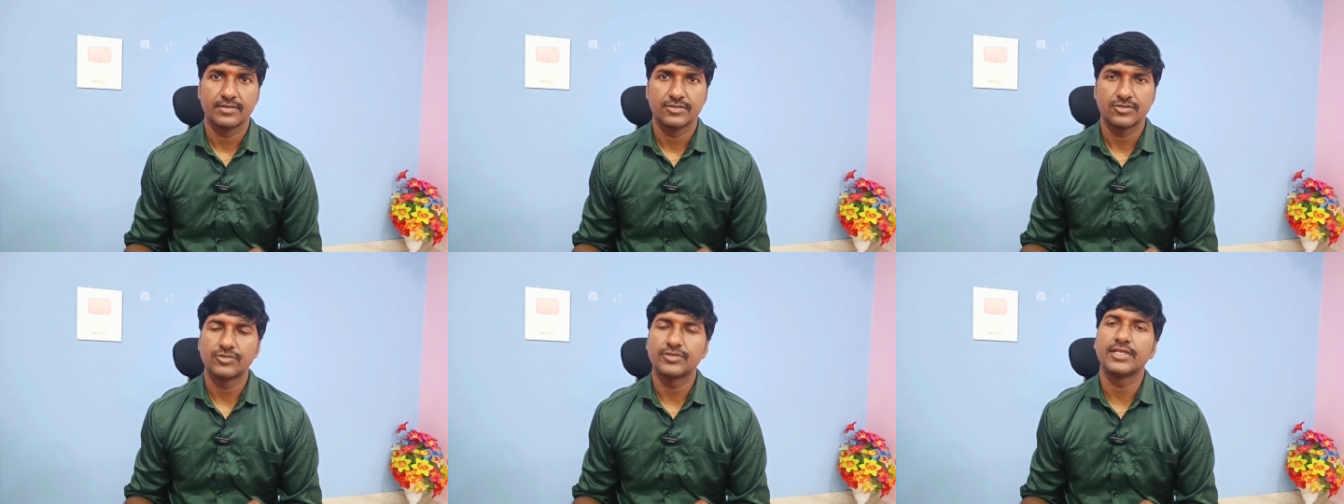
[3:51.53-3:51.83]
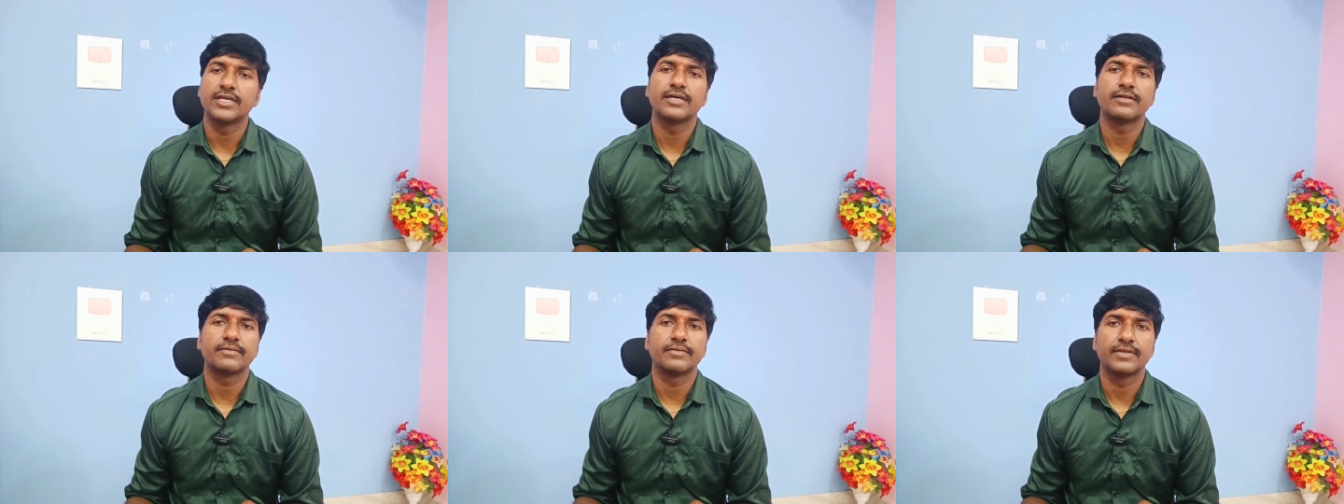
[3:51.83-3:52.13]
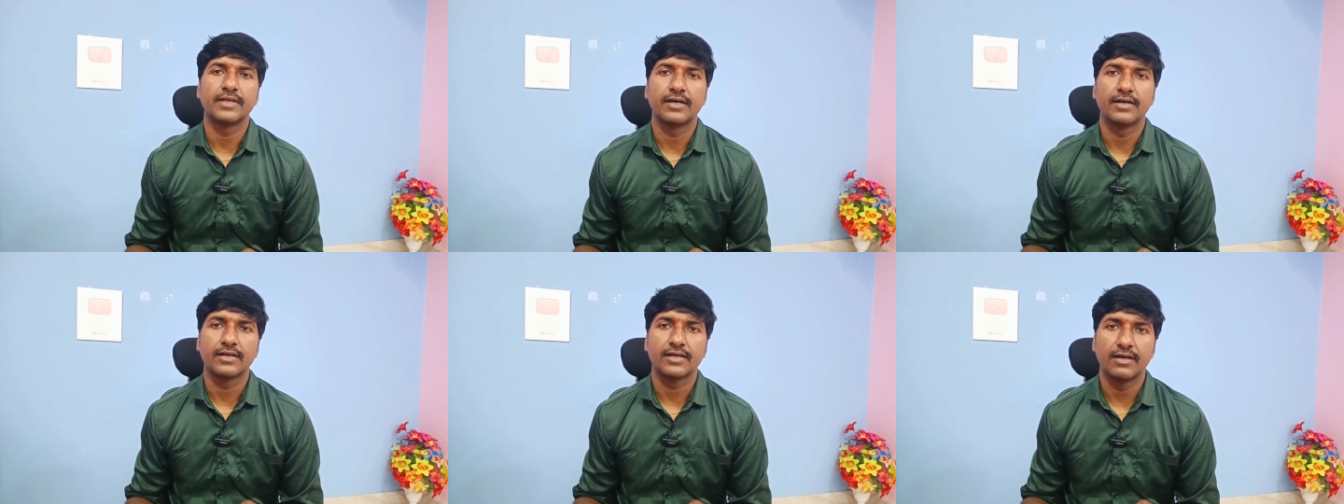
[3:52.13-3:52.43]
So
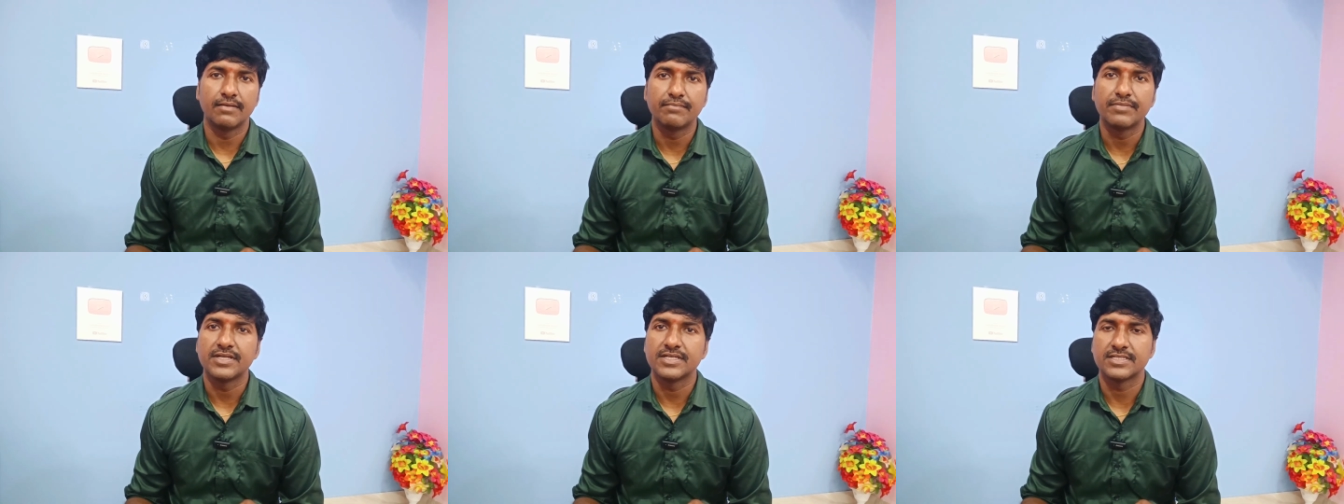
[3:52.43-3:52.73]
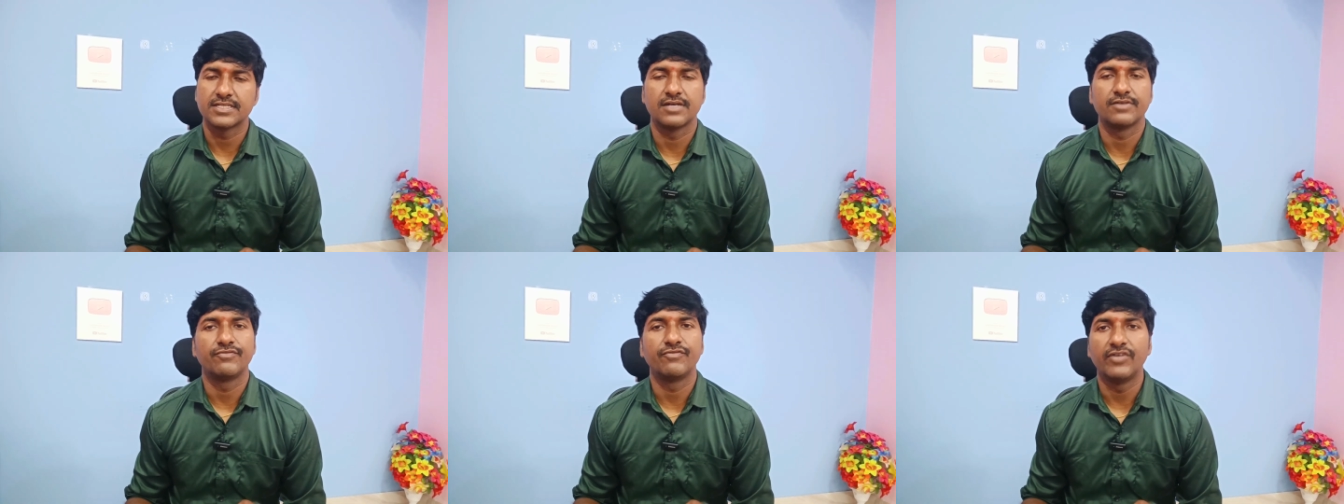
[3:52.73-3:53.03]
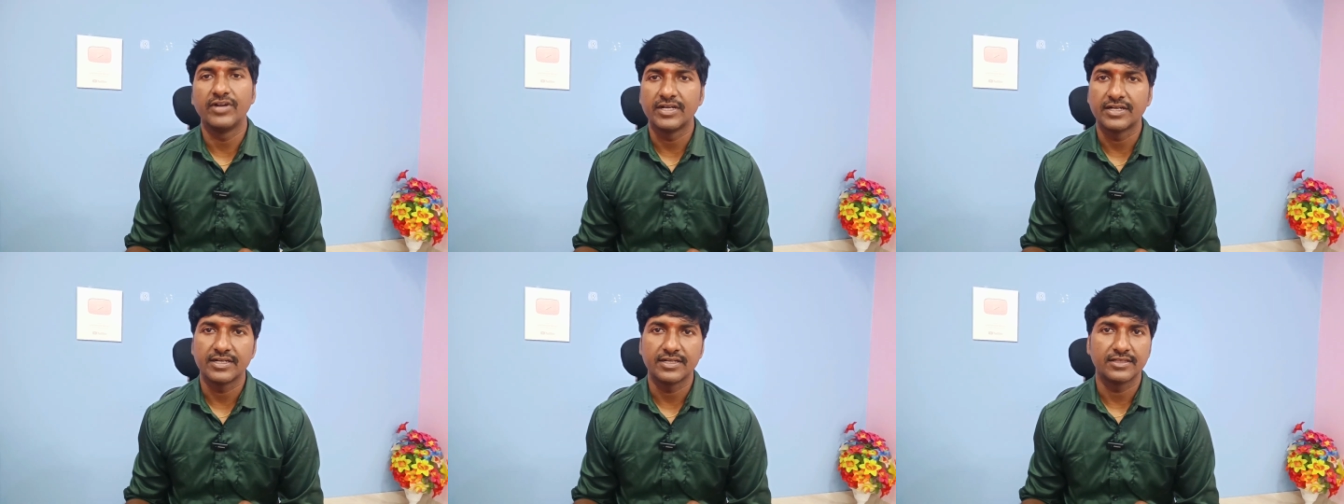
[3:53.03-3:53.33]
there the companies are
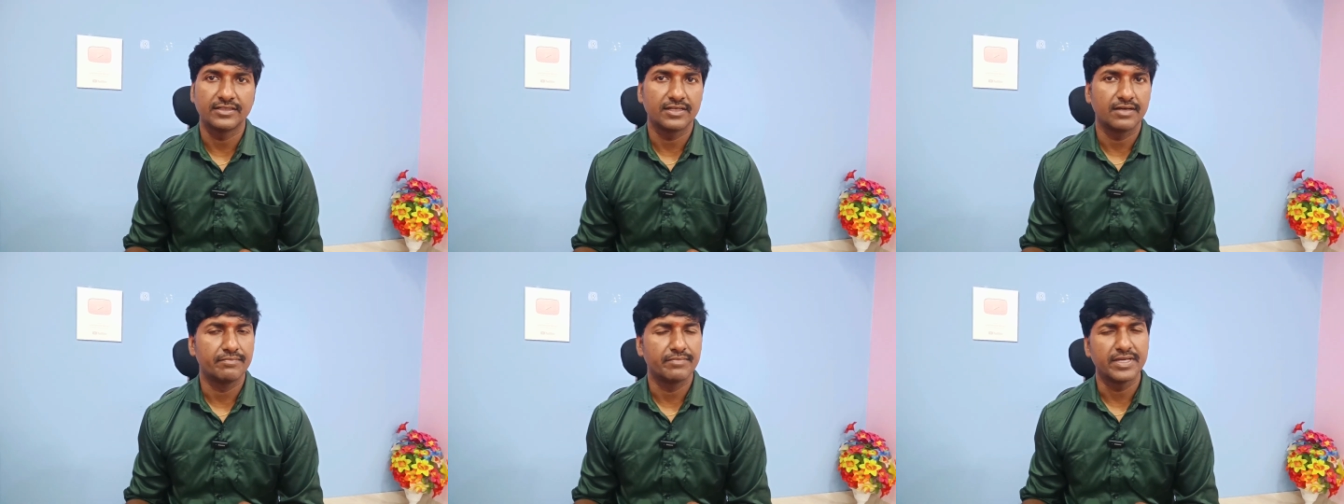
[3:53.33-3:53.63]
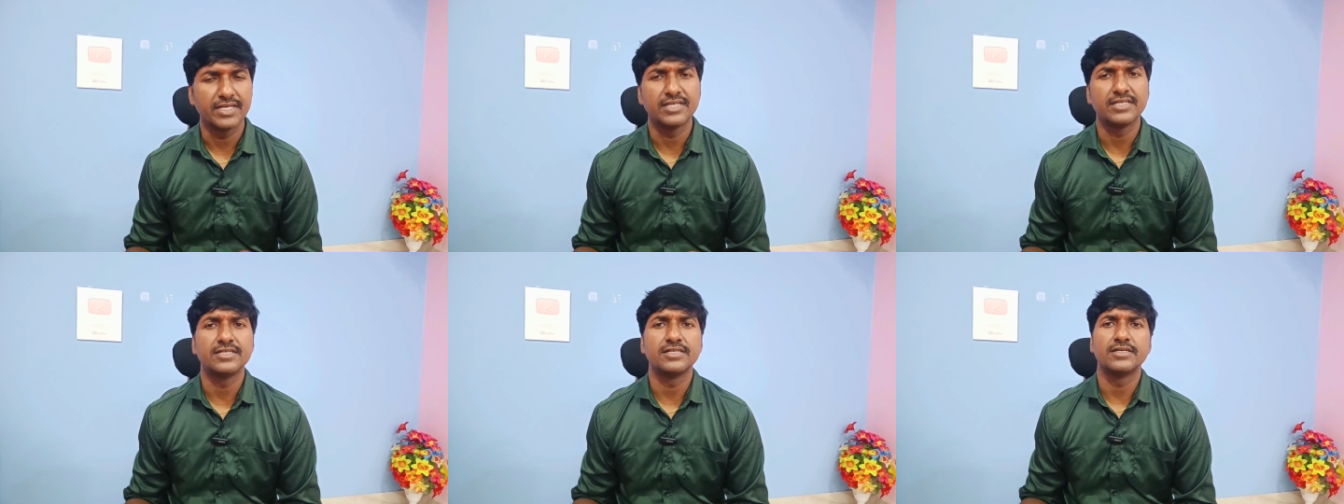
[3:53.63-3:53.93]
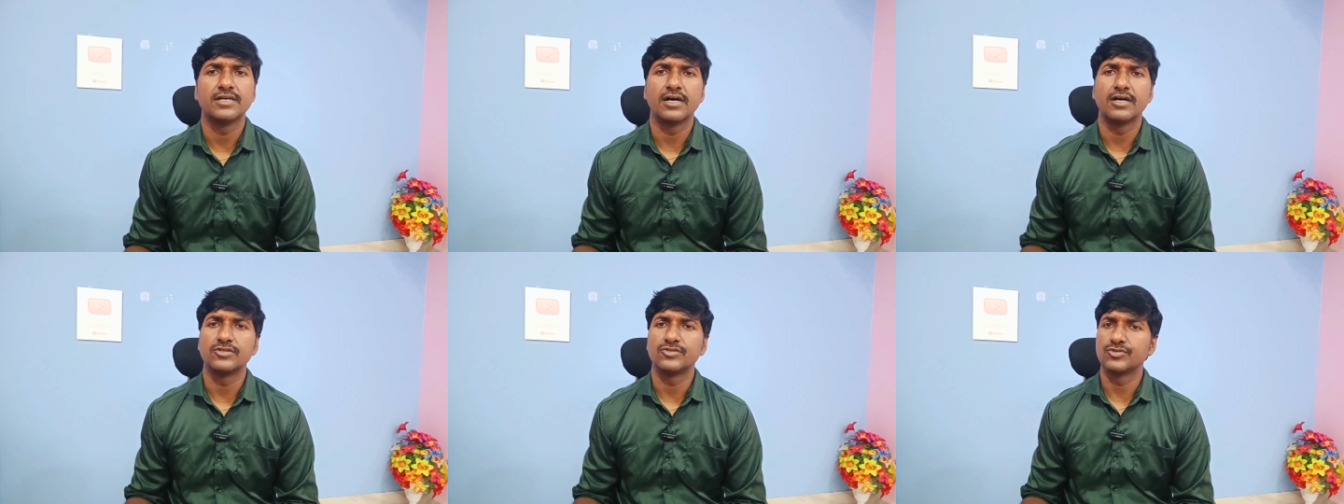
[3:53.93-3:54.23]
filtering the
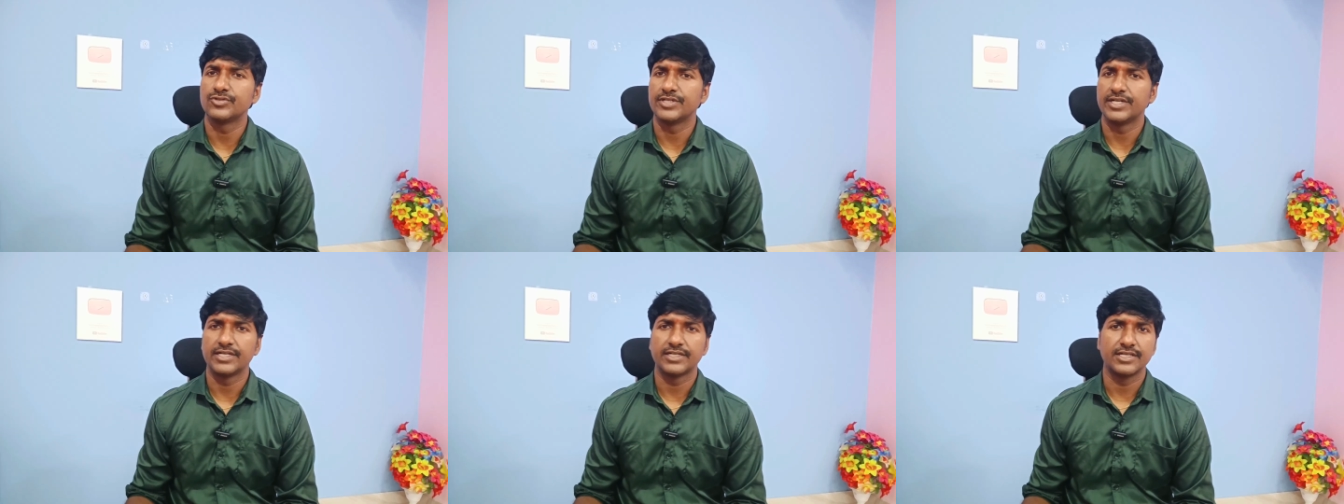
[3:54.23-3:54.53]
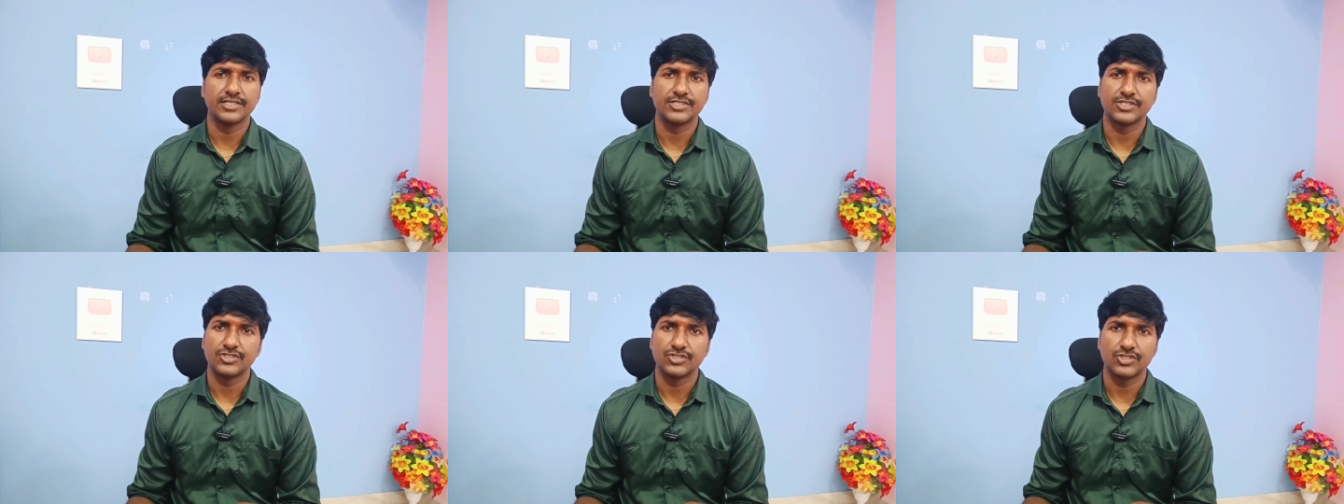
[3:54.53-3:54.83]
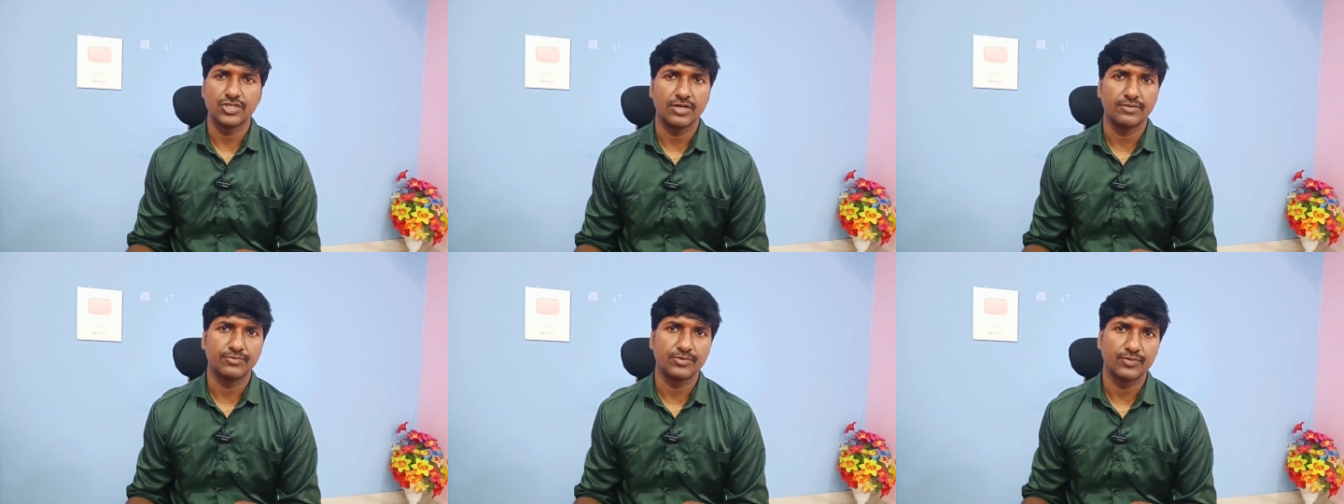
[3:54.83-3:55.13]
many Azure data
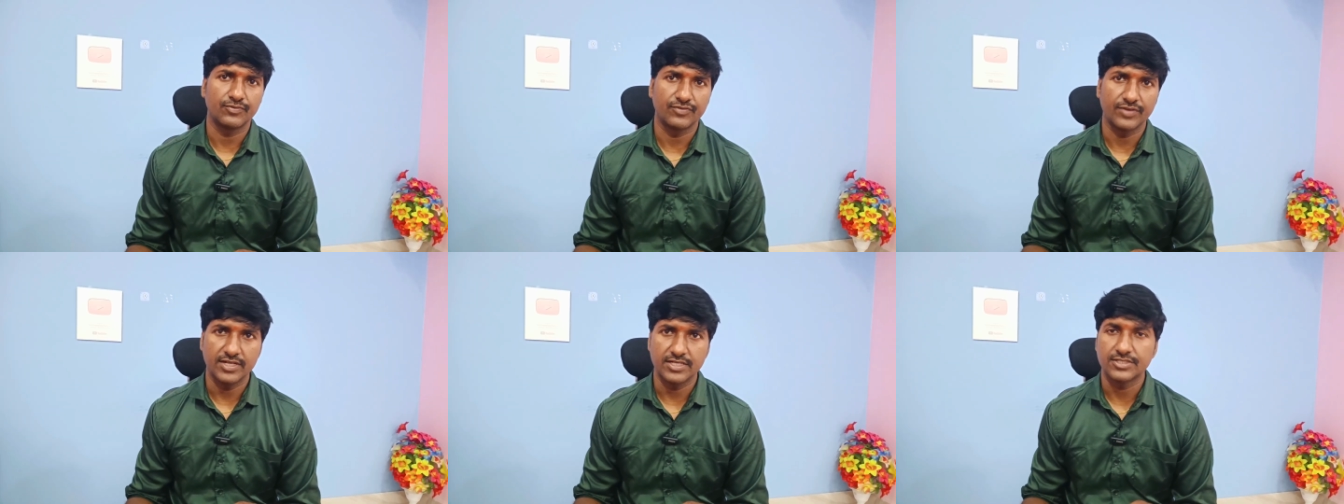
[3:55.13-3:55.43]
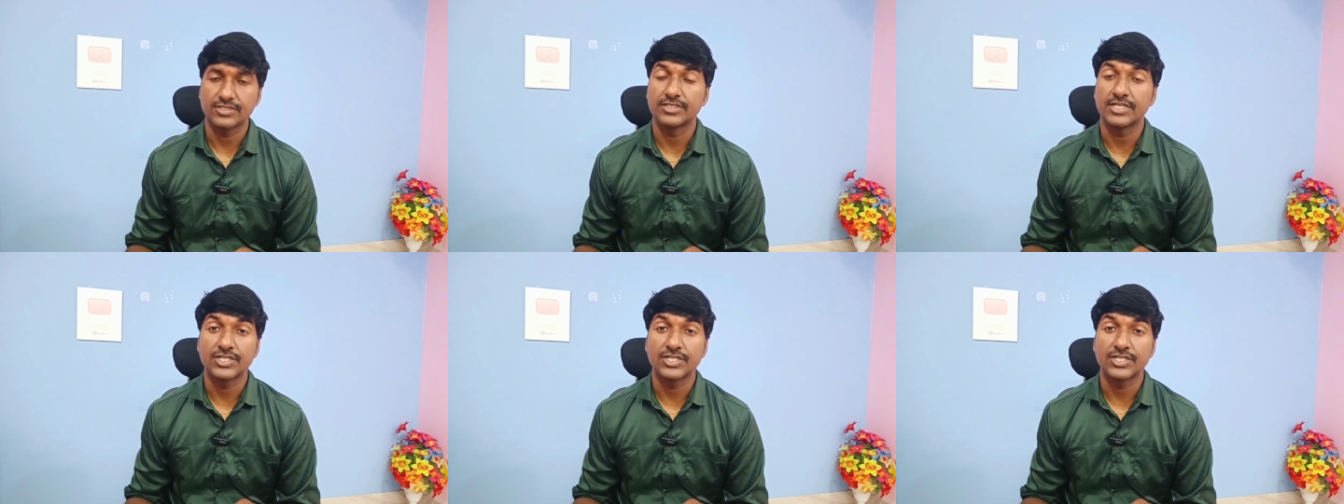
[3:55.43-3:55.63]
engineer job profiles.